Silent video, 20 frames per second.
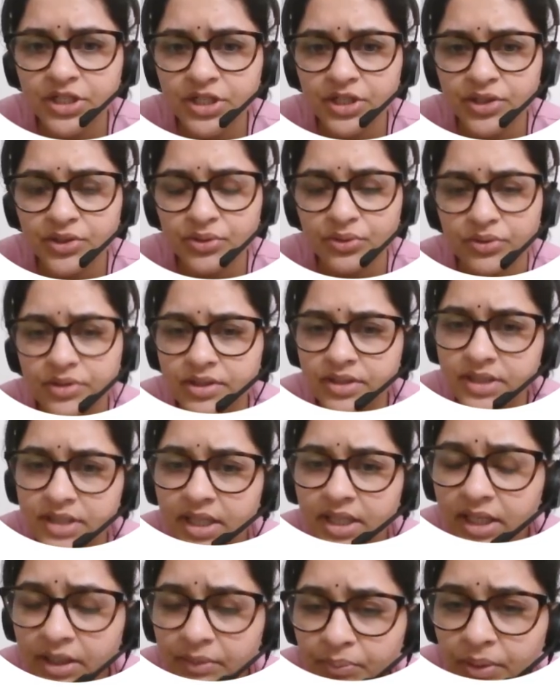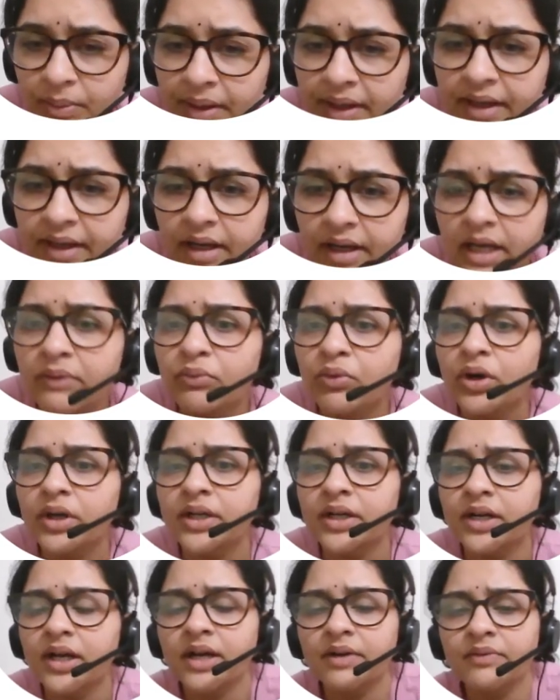resources, then implement
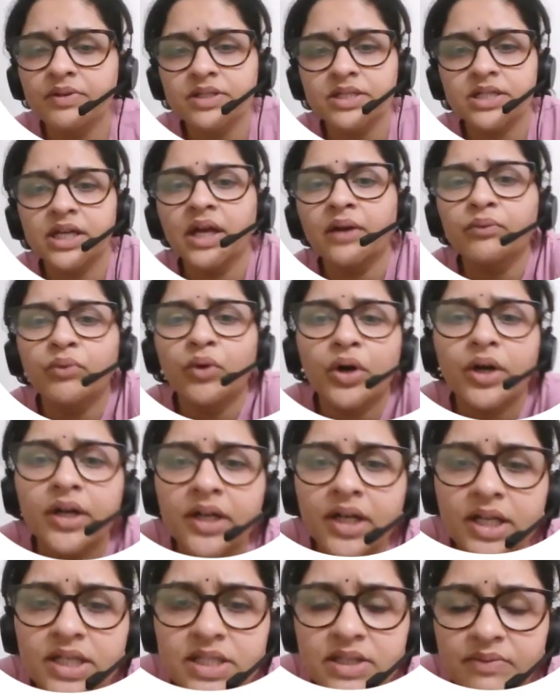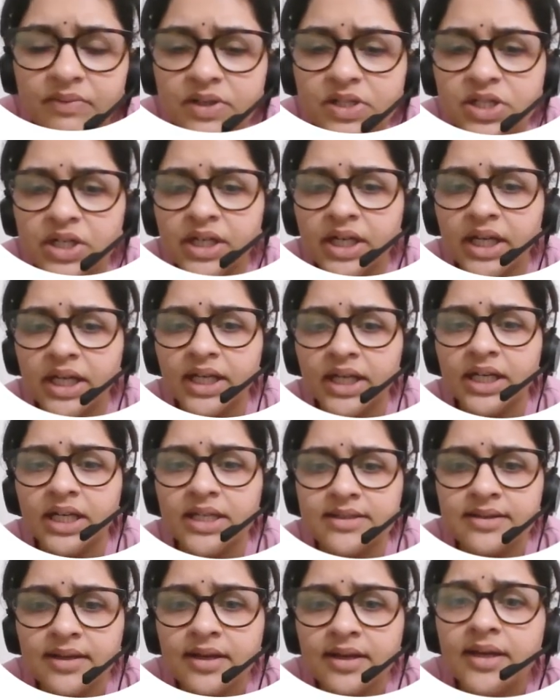rainwater harvesting and water conservation
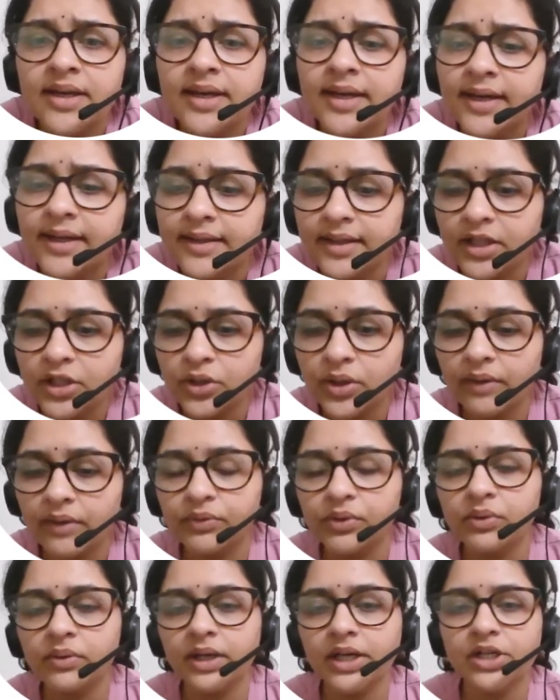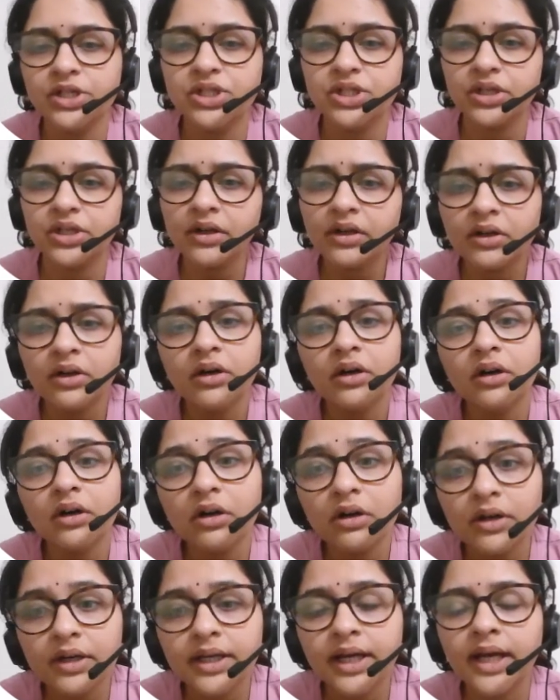techniques. Then you have to ensure
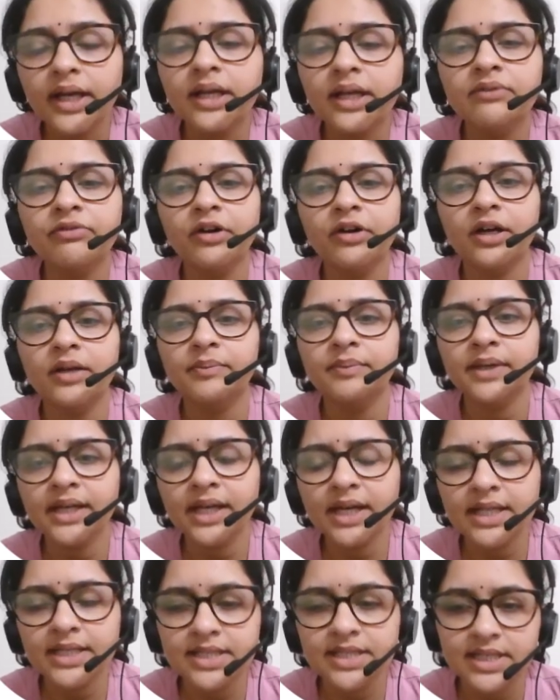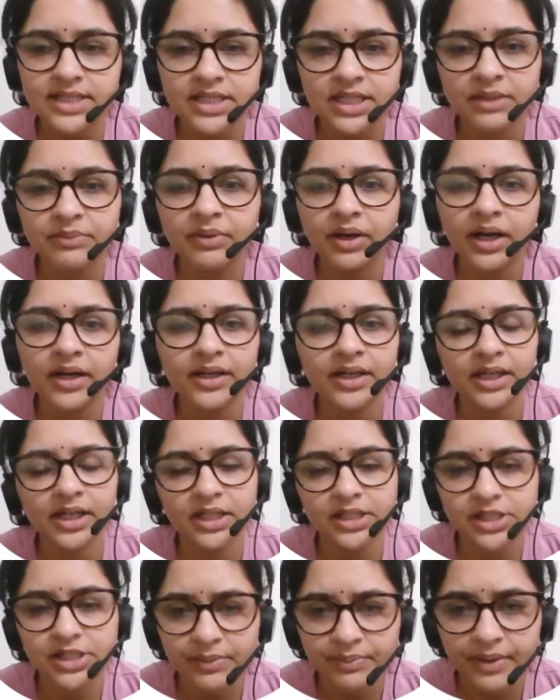organic farming and sustainable
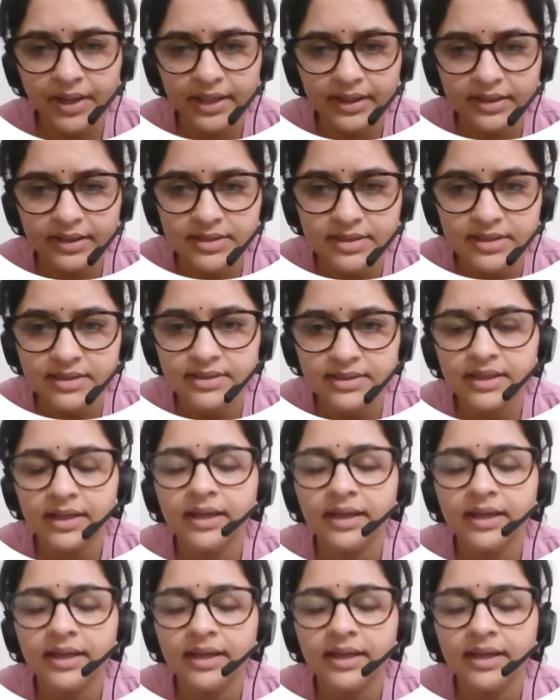agriculture practices.